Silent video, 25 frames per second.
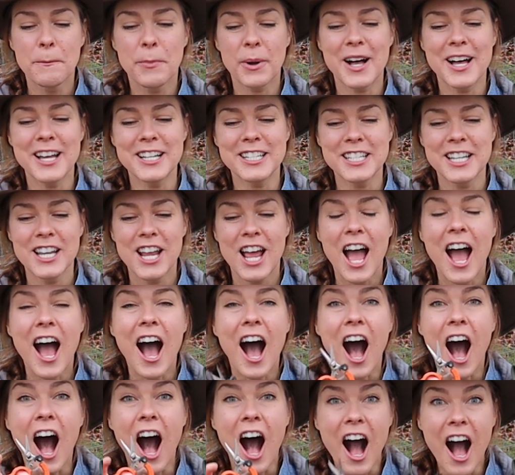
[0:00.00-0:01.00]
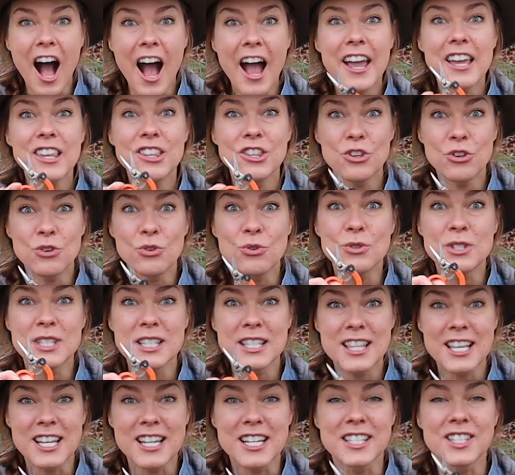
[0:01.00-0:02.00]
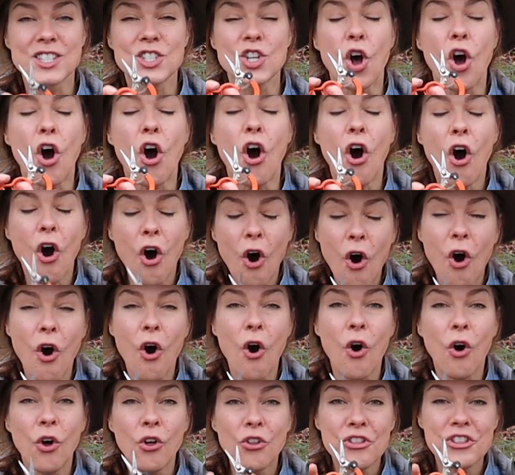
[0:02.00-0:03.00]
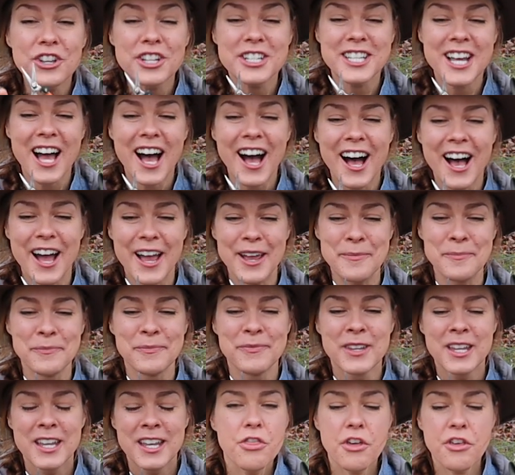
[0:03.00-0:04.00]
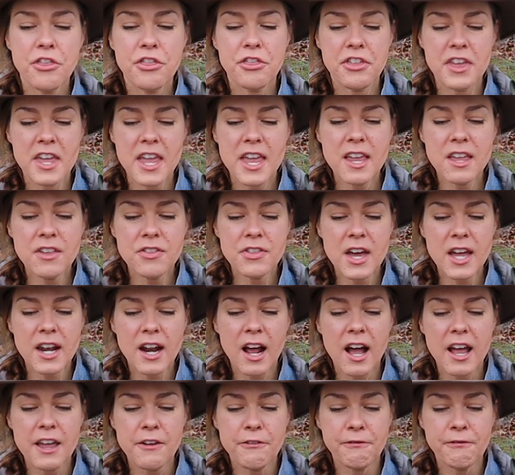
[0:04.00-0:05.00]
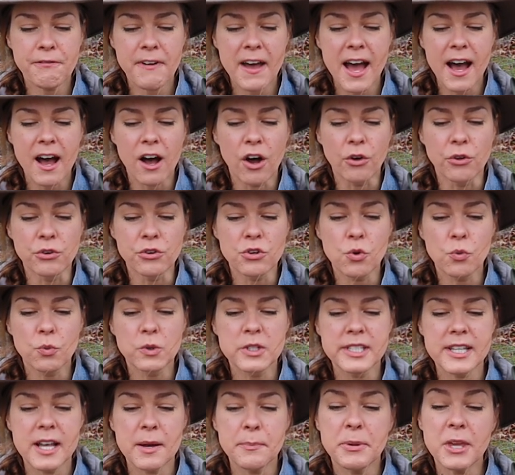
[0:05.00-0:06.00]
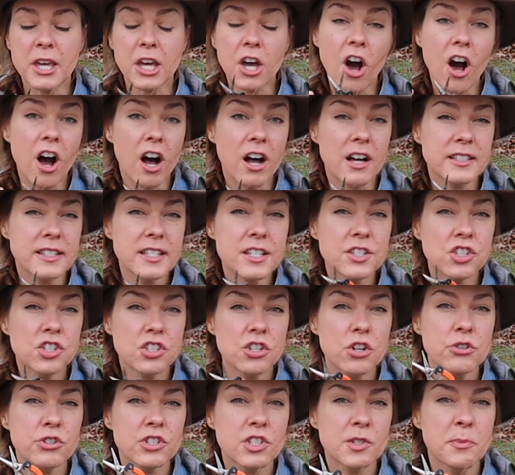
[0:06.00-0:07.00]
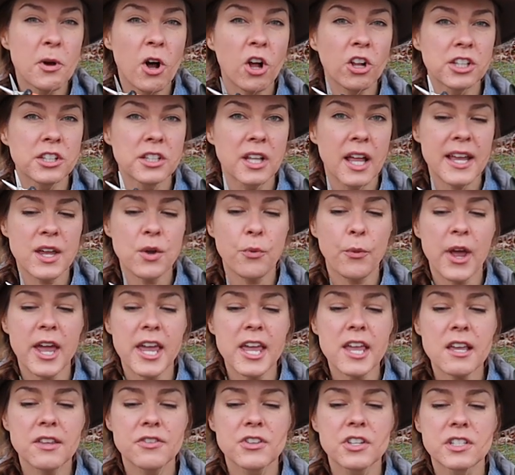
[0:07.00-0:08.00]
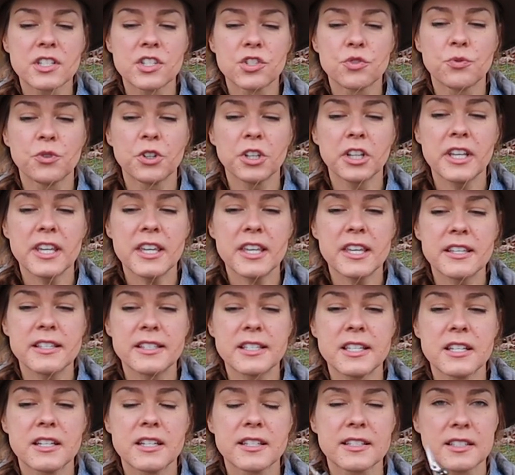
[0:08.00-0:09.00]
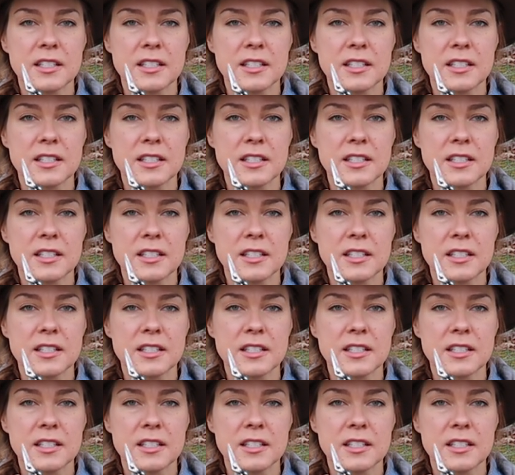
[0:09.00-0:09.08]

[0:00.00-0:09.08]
but I use this all the time. The thing that I found was that because it's so small and lightweight, this is really easy to